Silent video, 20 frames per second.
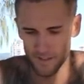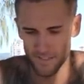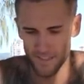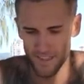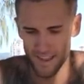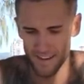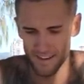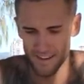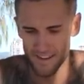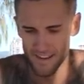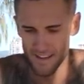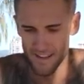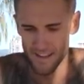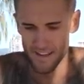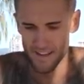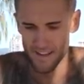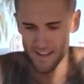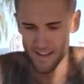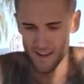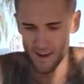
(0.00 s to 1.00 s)
And then
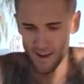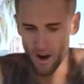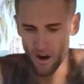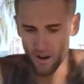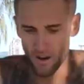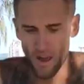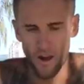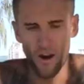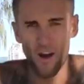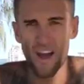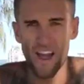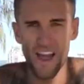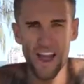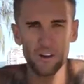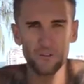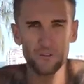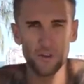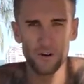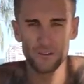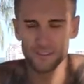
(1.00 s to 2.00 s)
like I
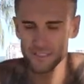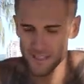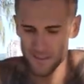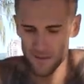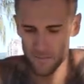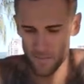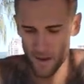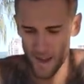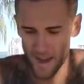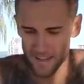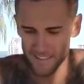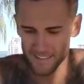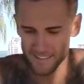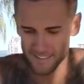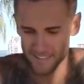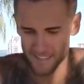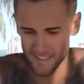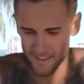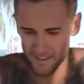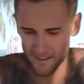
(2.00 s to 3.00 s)
held on to the
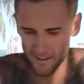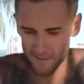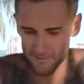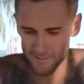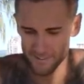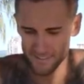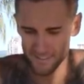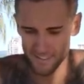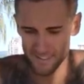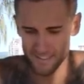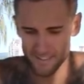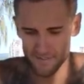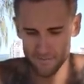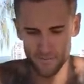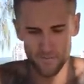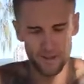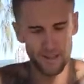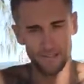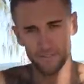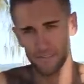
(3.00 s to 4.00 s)
pace, obviously,
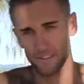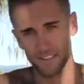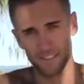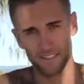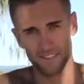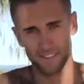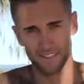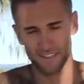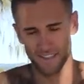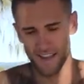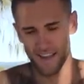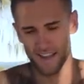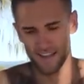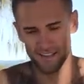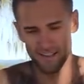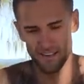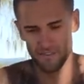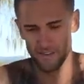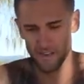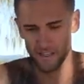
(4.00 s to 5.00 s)
if
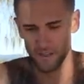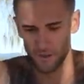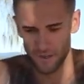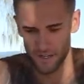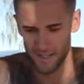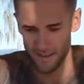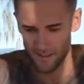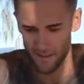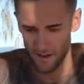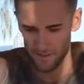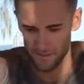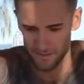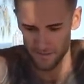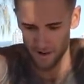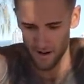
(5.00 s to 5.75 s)
you're looking at those